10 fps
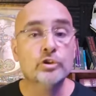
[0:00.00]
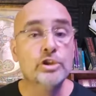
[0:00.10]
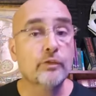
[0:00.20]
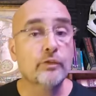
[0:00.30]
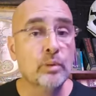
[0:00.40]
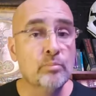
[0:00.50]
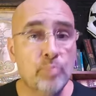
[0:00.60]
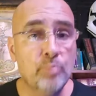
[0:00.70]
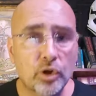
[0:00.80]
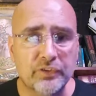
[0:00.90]

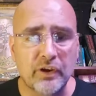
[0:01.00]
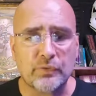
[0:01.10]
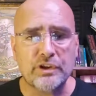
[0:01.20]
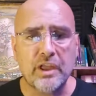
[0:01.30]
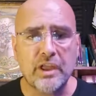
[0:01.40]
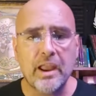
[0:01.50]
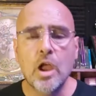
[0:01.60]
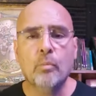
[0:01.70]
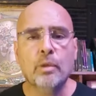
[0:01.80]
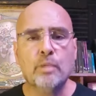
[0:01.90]
different books every day,
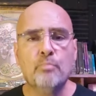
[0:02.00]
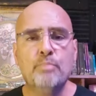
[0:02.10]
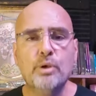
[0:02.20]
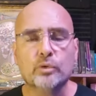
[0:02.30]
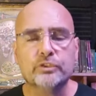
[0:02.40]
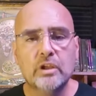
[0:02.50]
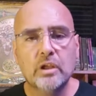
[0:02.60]
but it built